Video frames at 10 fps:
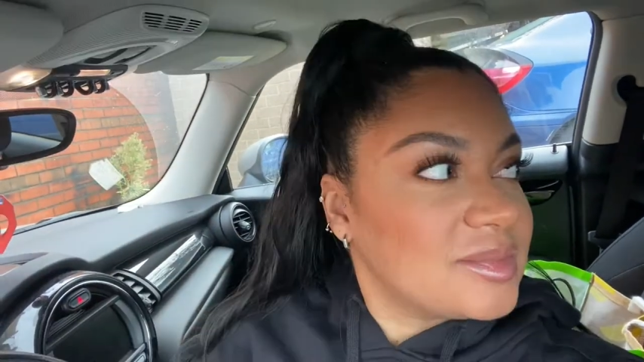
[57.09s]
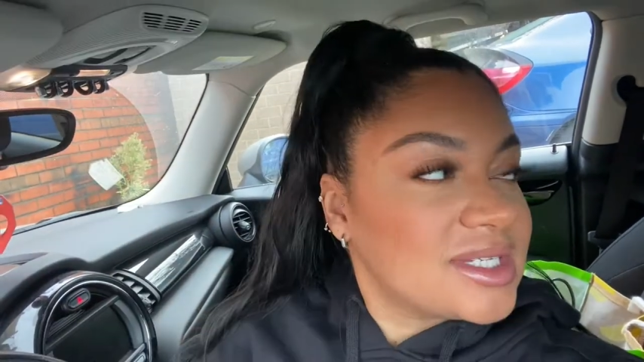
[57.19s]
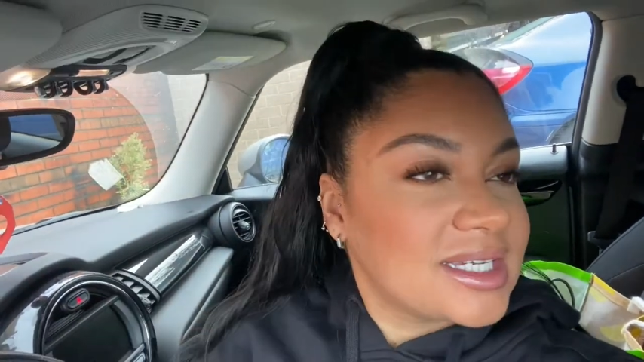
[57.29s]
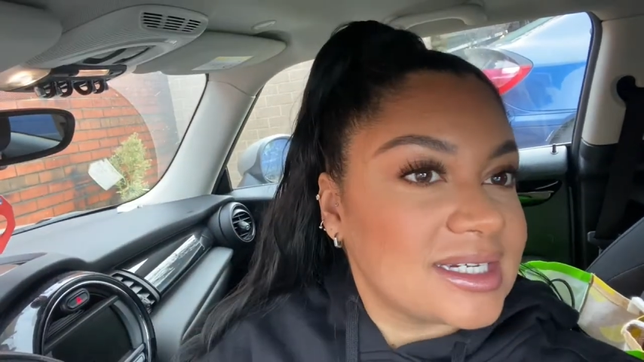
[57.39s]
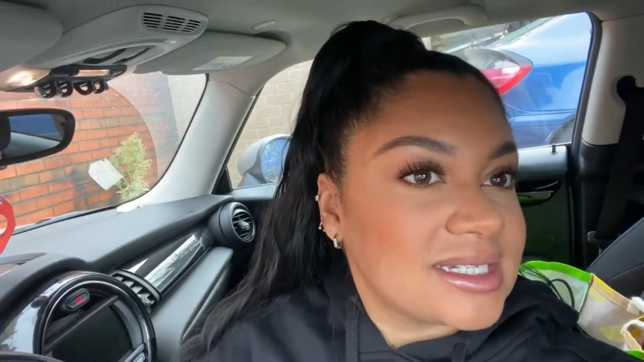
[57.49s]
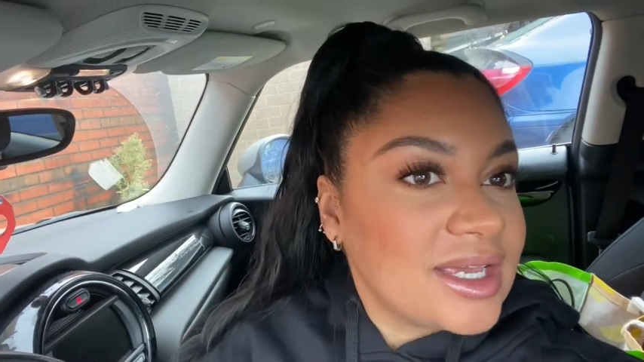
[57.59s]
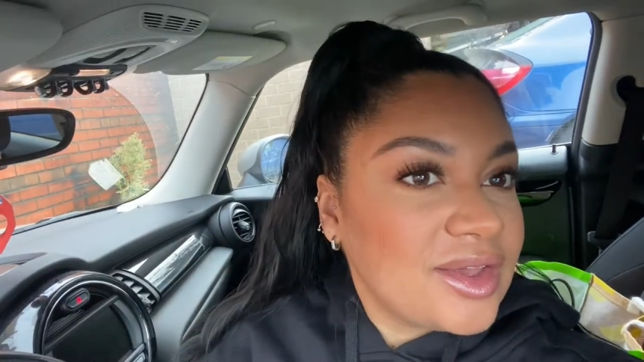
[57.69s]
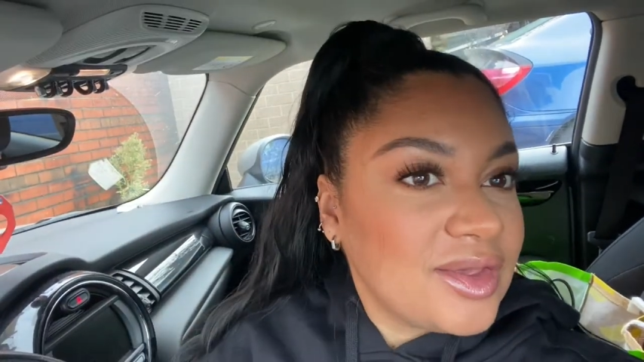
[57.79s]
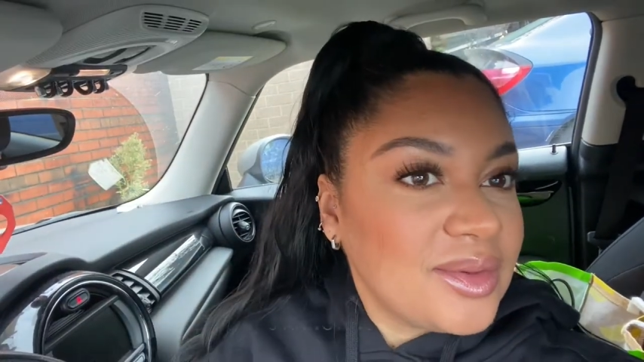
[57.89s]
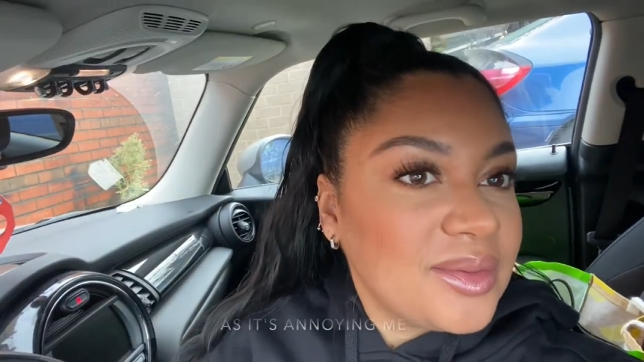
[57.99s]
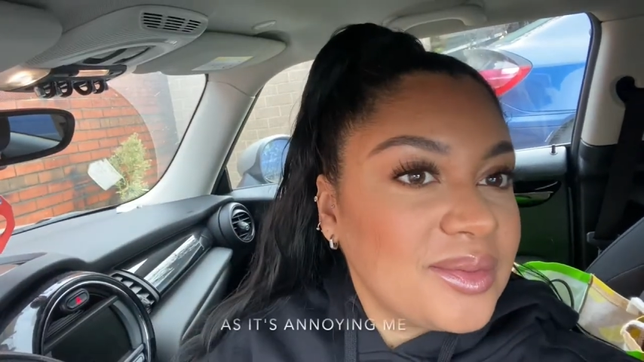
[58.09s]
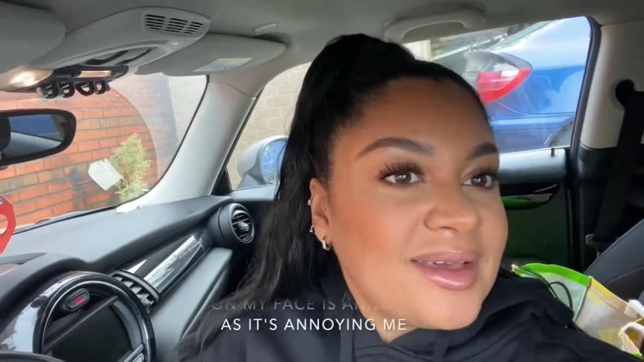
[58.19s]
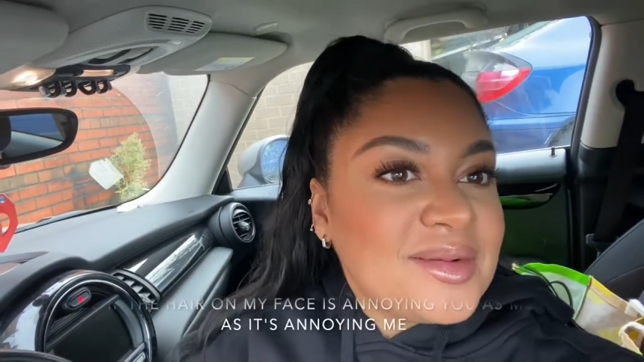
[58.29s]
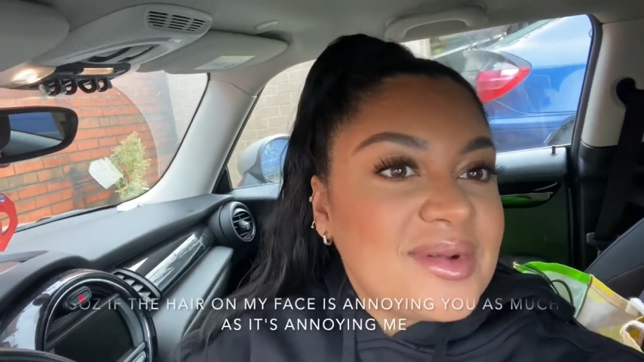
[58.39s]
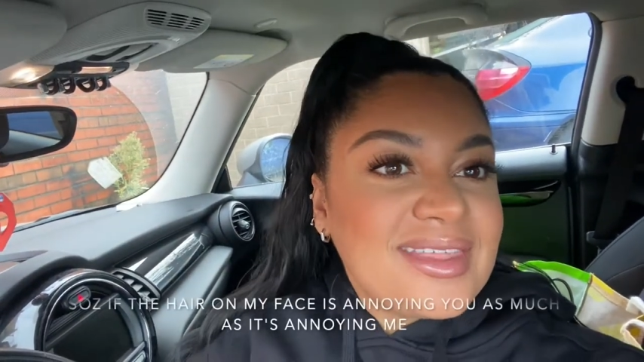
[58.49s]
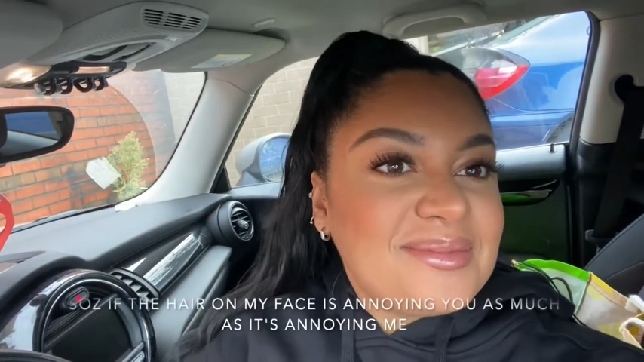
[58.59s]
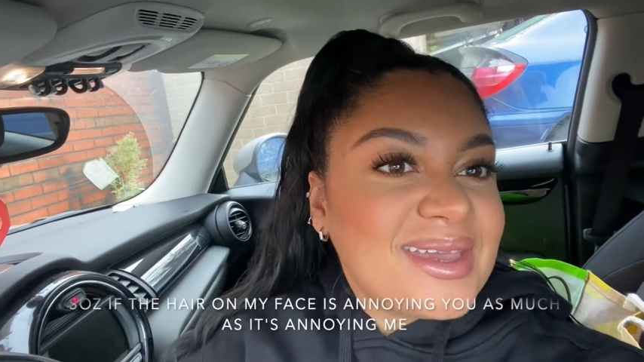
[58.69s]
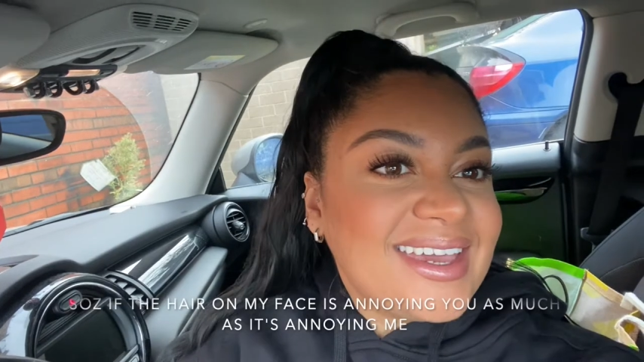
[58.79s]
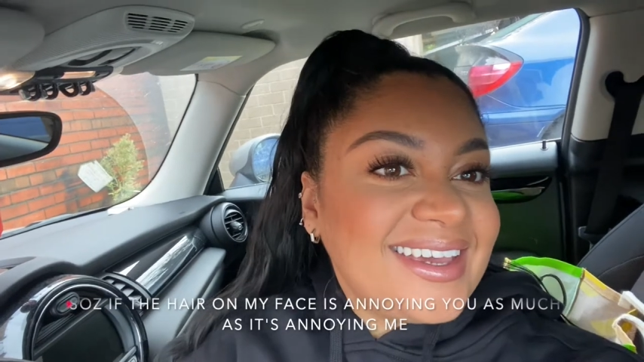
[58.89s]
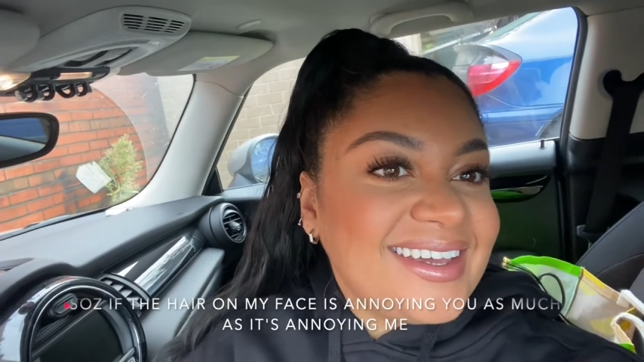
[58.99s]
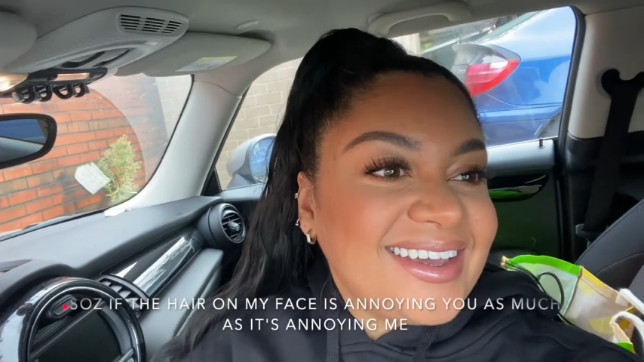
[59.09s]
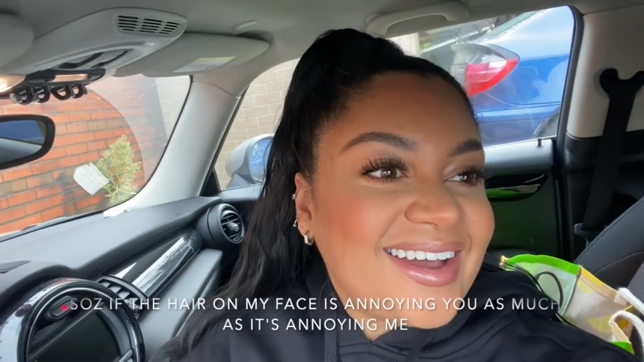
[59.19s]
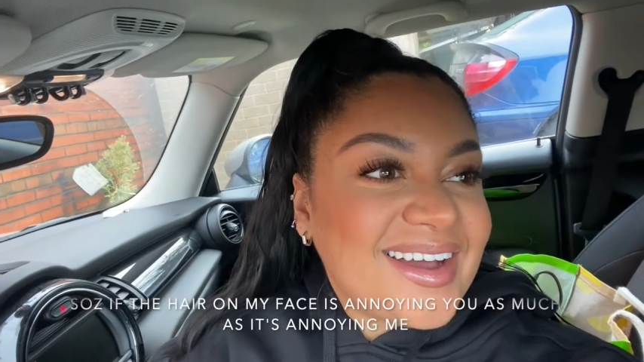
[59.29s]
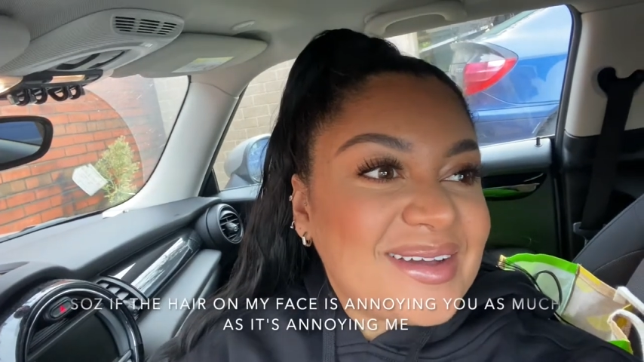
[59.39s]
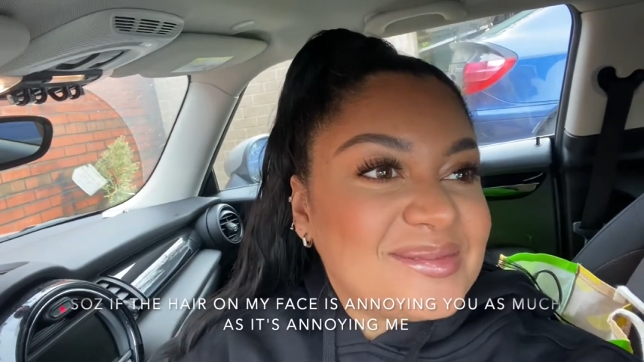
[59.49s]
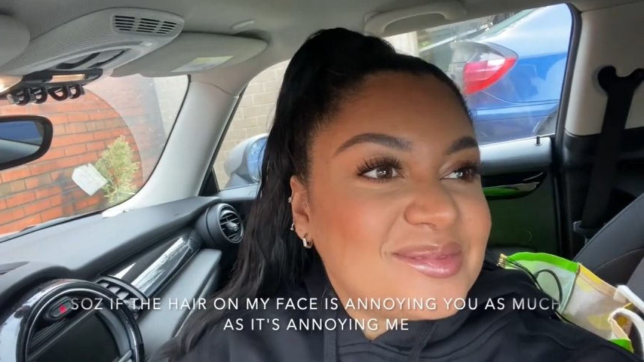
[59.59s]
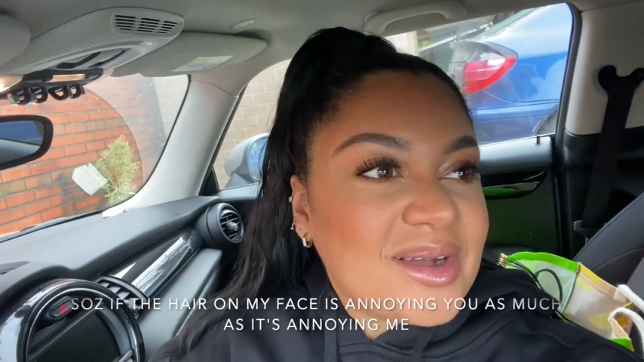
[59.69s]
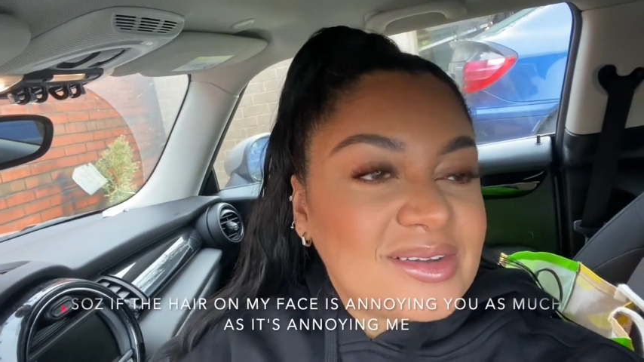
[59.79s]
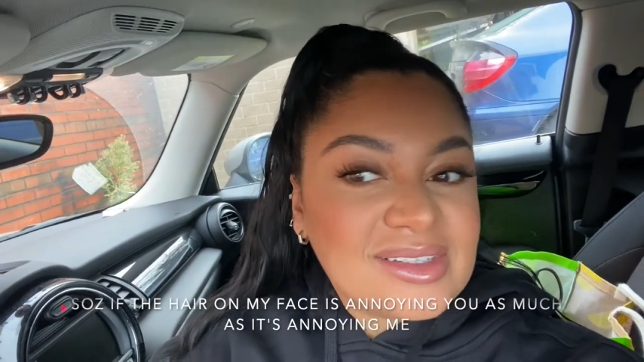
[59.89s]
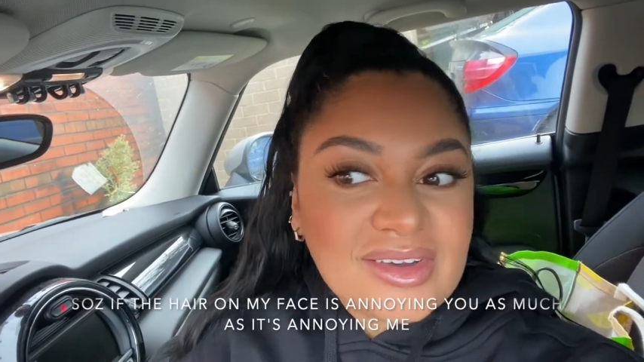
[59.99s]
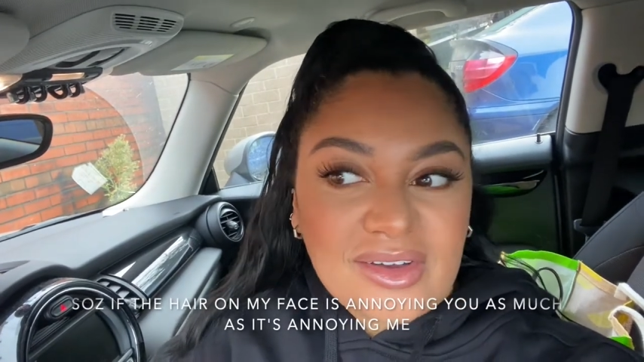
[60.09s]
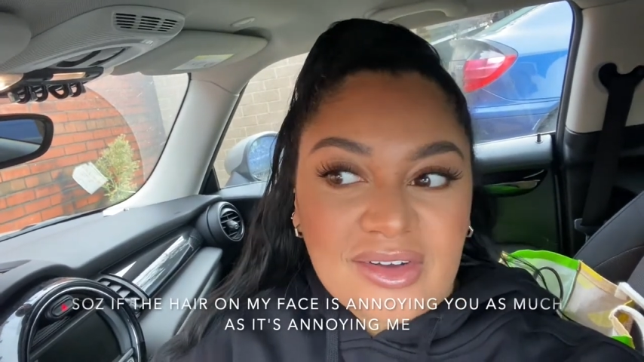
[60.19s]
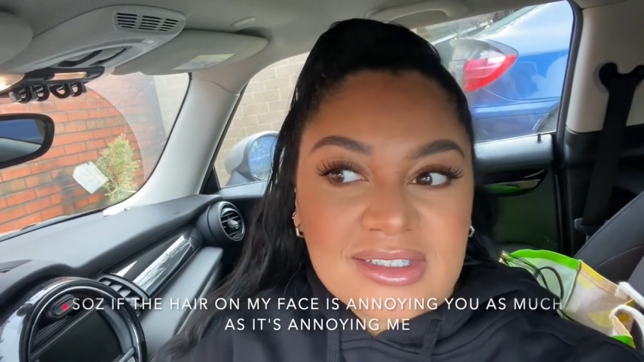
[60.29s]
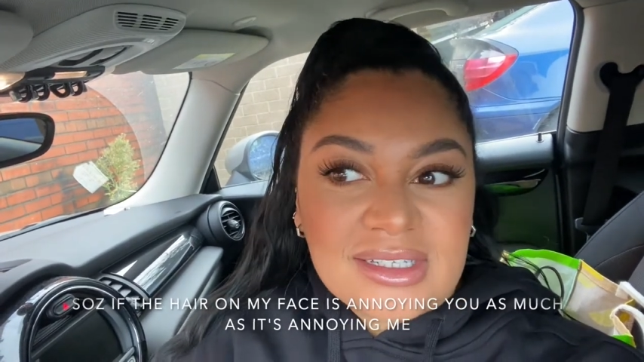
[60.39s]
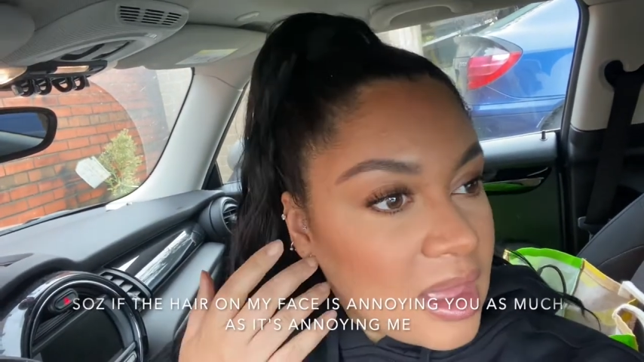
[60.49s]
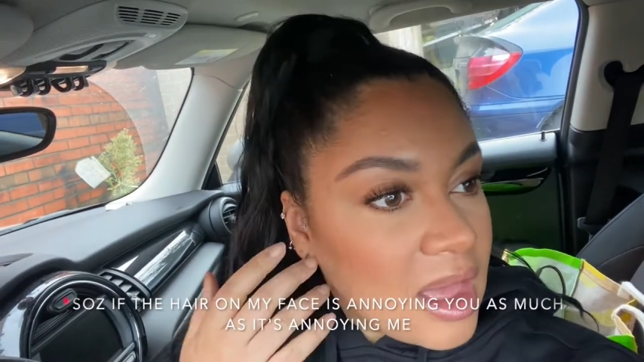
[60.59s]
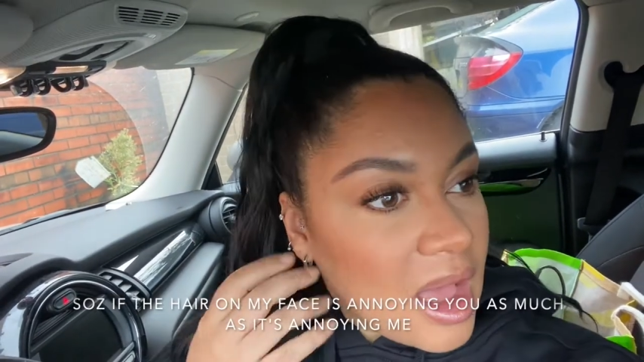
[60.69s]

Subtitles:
just going to take you with me. What else have I got today?